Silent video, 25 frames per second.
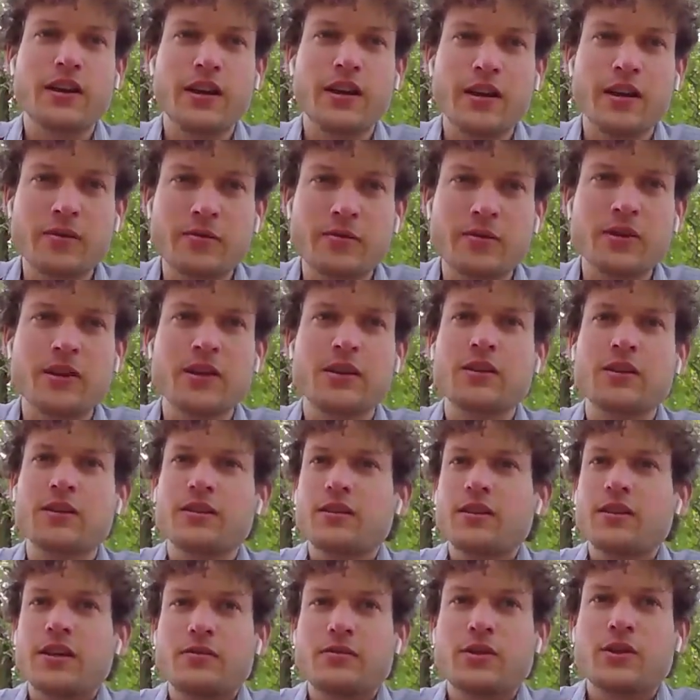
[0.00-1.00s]

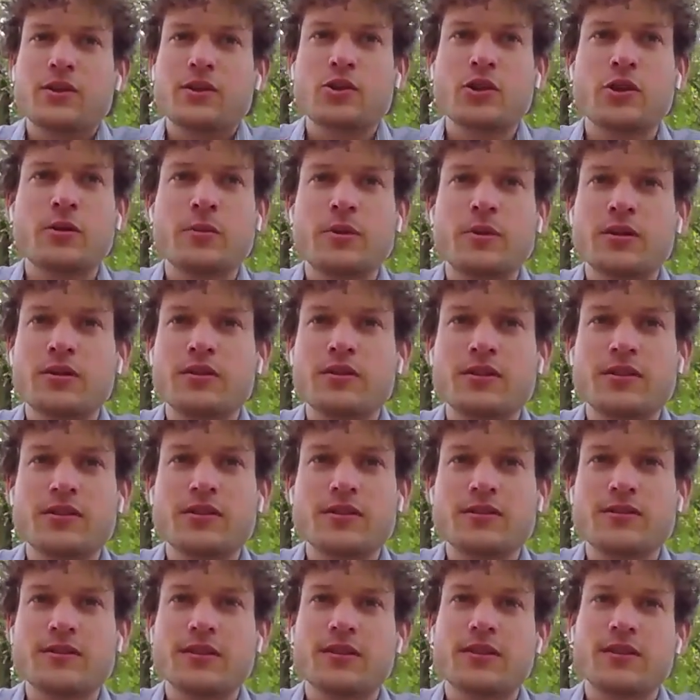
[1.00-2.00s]
every German
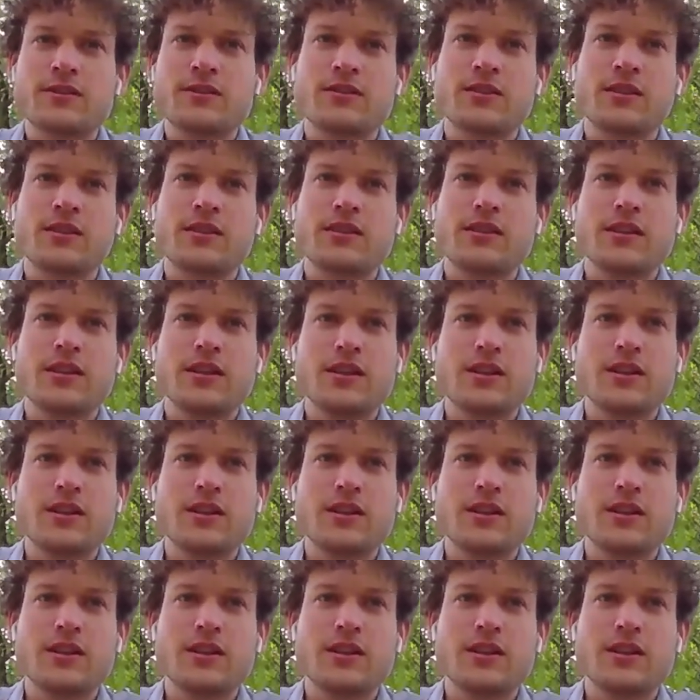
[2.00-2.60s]
citizen